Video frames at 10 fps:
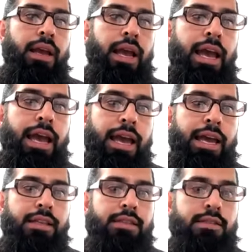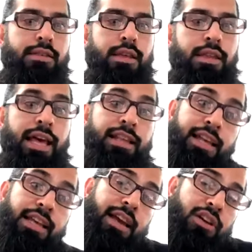and that
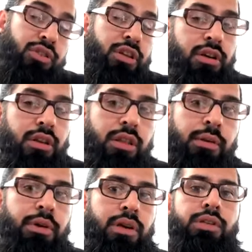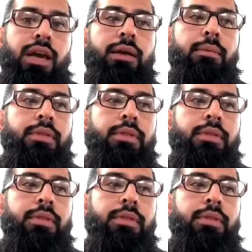that's actually a good thing because that